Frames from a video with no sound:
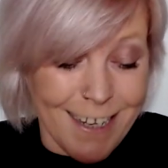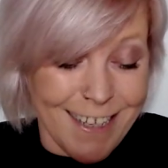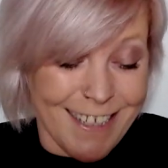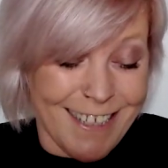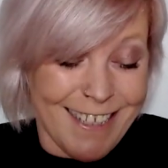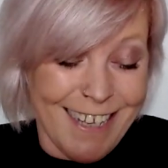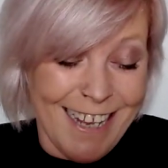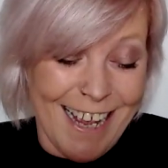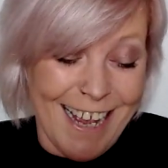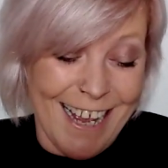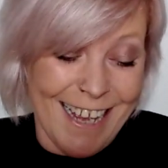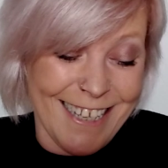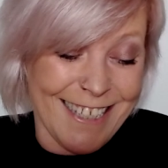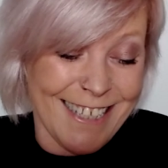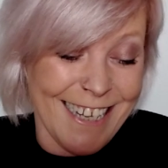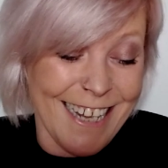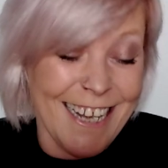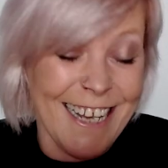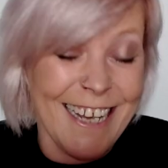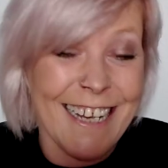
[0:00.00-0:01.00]

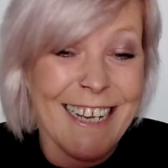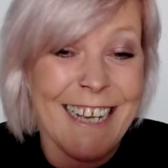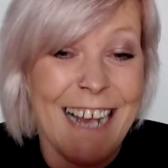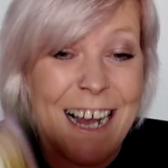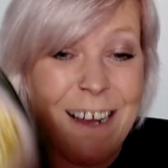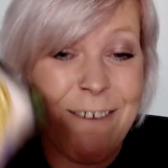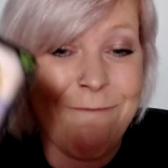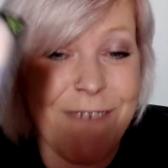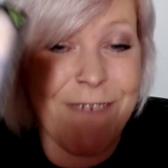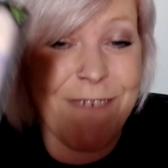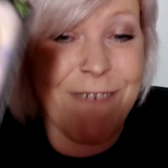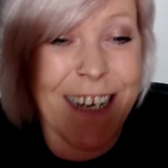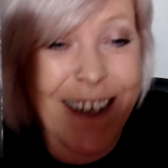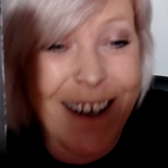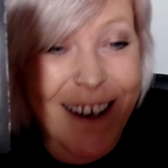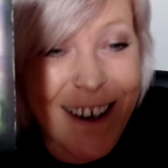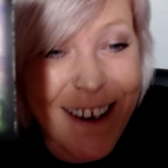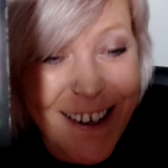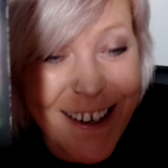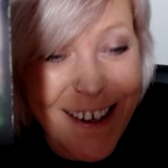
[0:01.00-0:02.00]
says
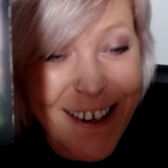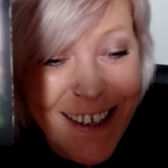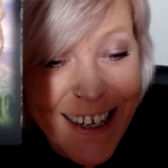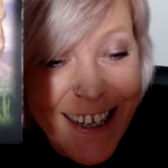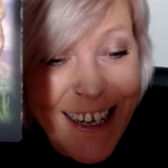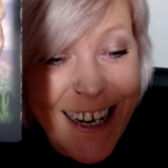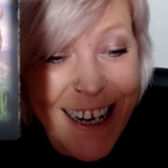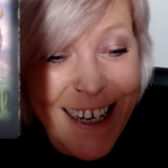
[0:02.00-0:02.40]
Capricorn.